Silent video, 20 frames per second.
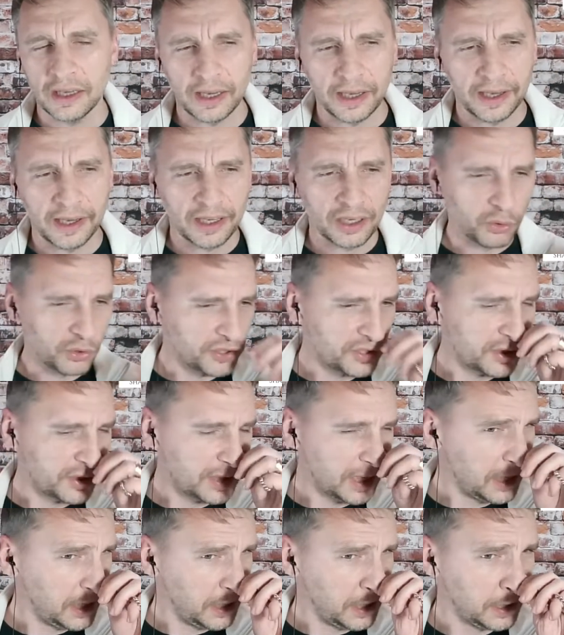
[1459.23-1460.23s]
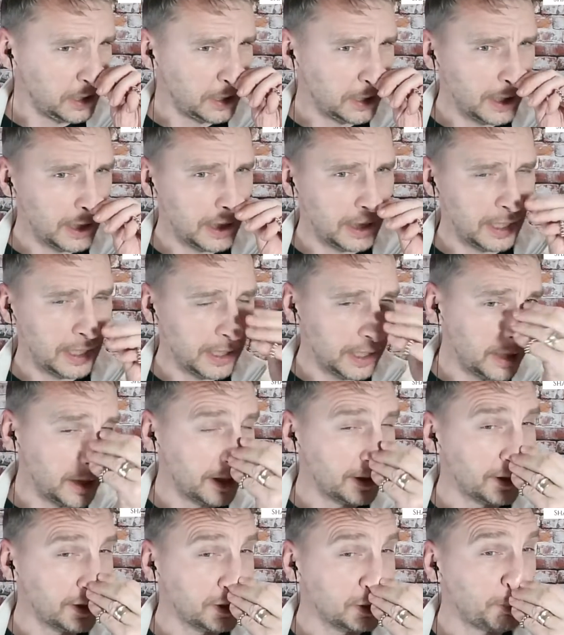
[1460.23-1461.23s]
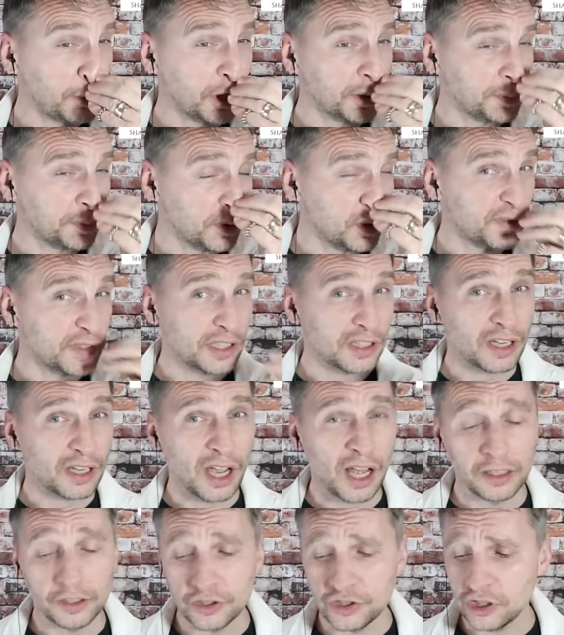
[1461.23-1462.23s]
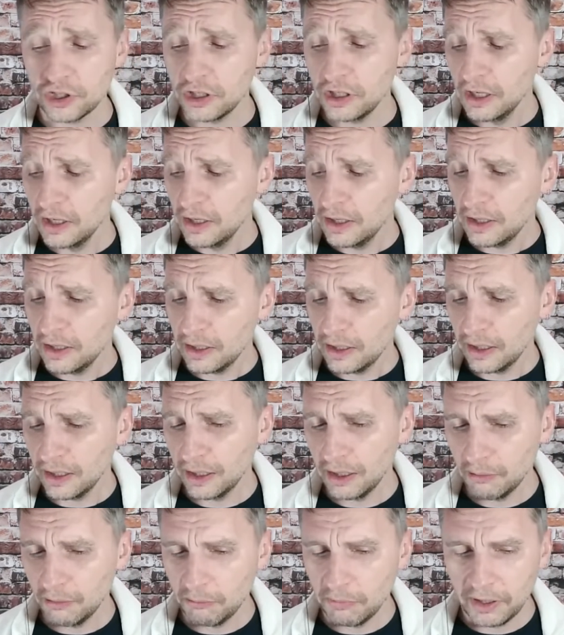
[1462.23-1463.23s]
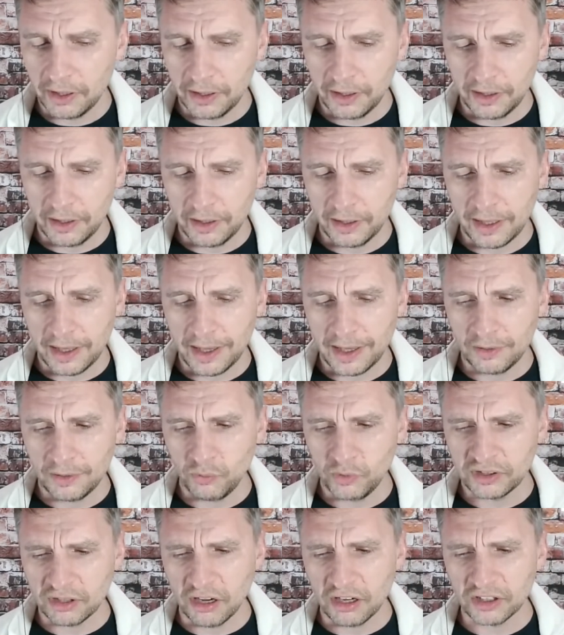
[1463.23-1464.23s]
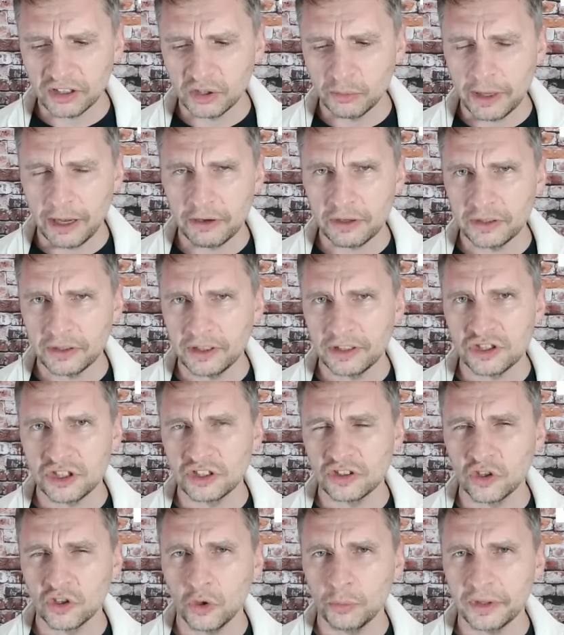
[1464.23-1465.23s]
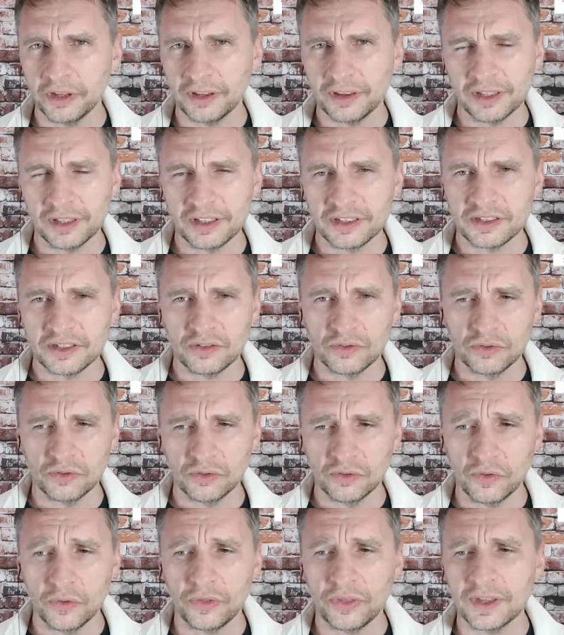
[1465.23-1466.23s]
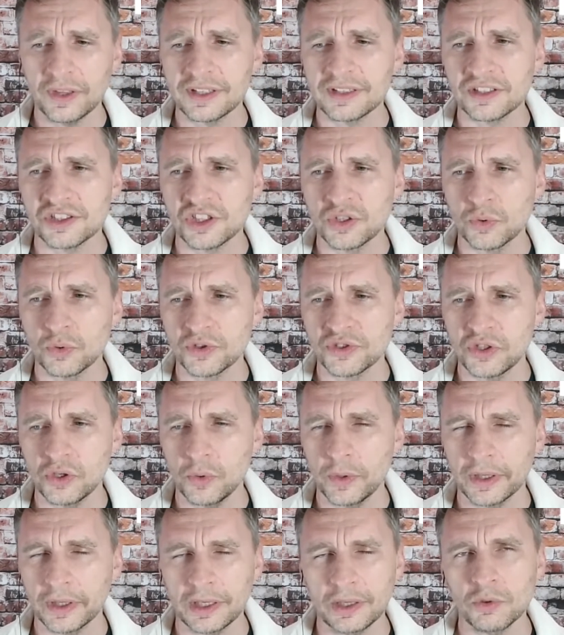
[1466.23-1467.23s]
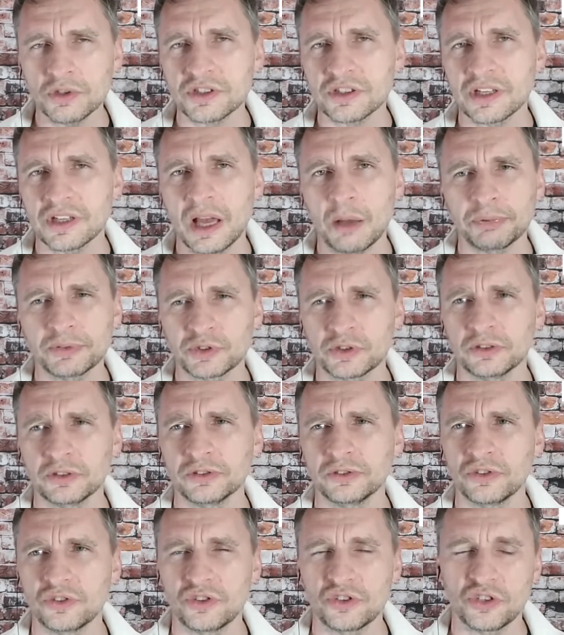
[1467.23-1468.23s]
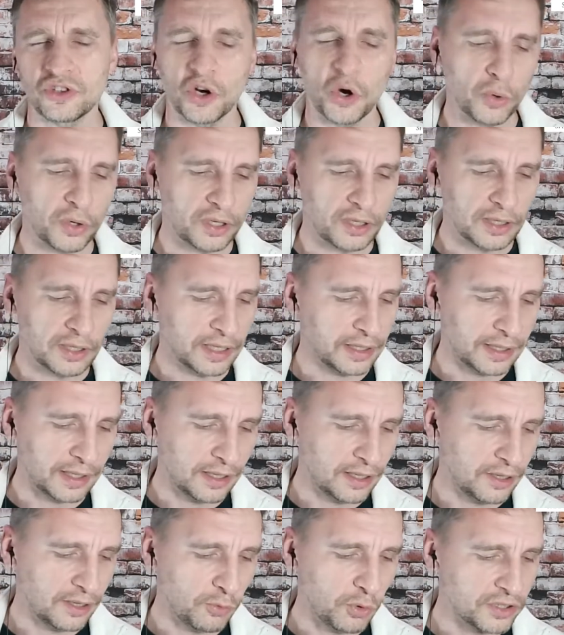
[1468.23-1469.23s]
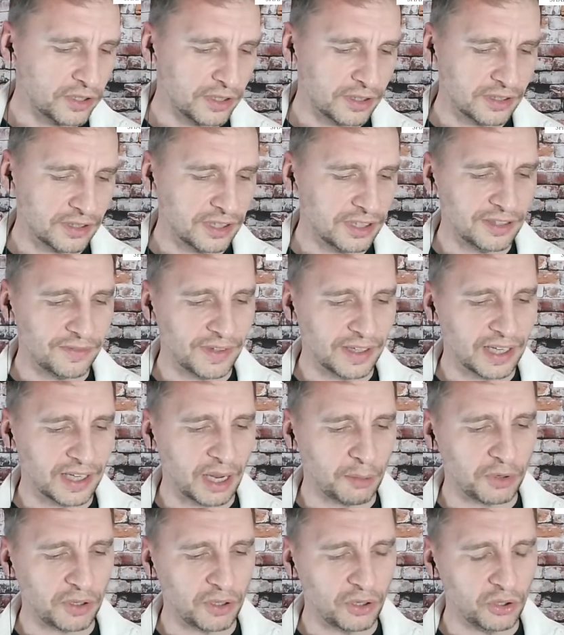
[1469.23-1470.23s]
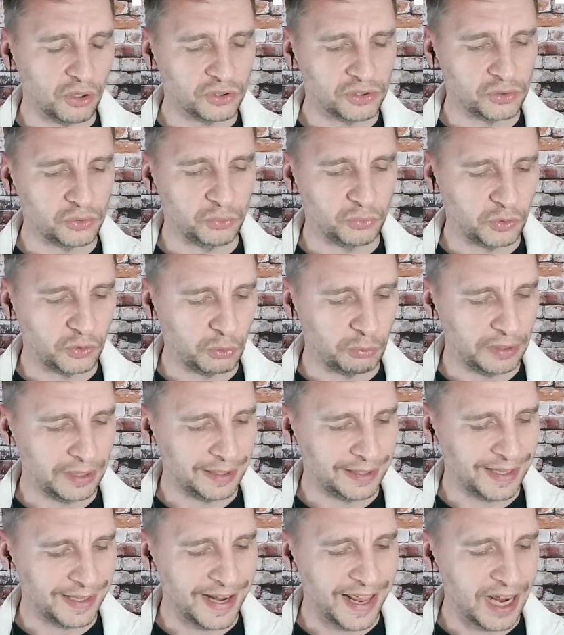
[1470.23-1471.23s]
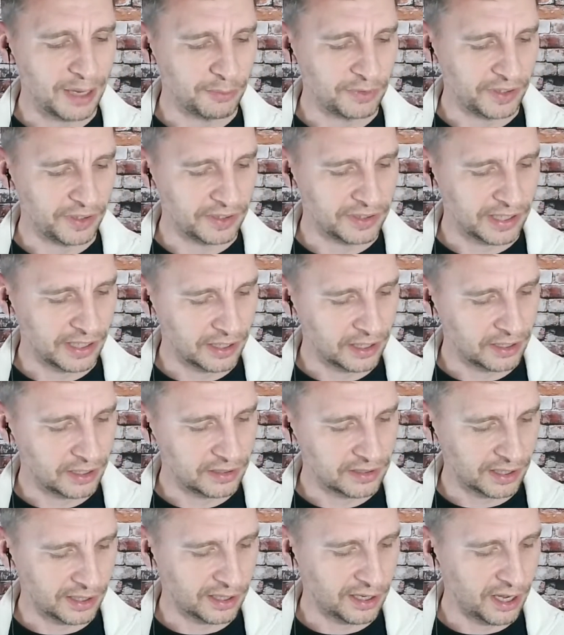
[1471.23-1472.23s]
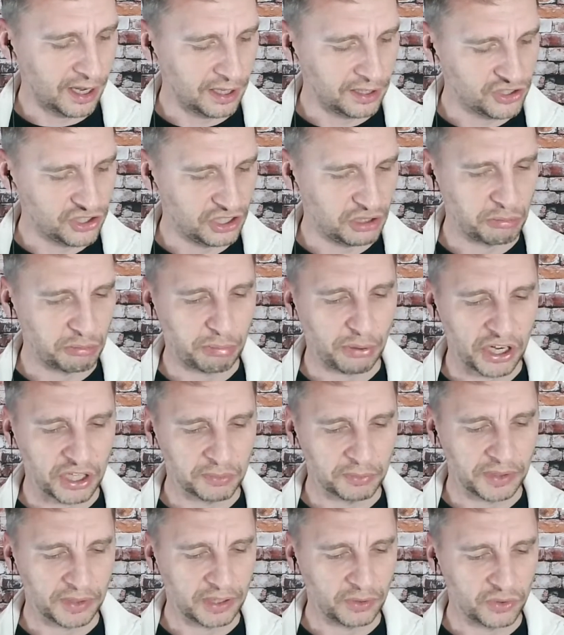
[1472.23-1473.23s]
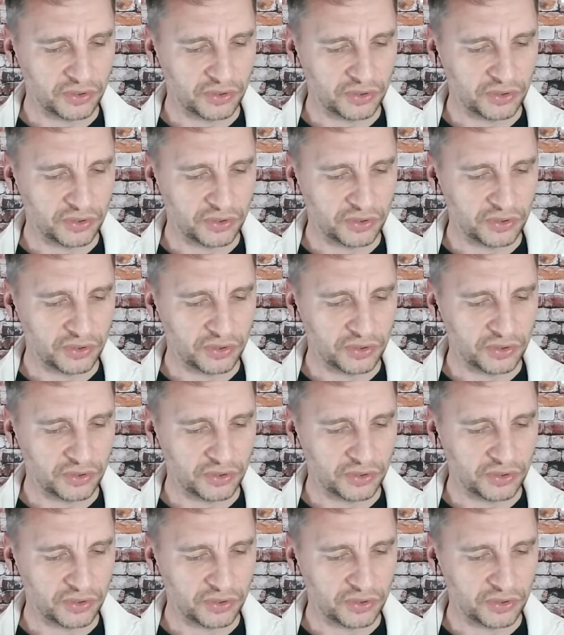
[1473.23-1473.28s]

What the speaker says: who was studying in the department of psychology, and we talked about it, and she told me the things that she was doing, and it was an absolute joke. Like it didn't even come close to being named a psychology department. It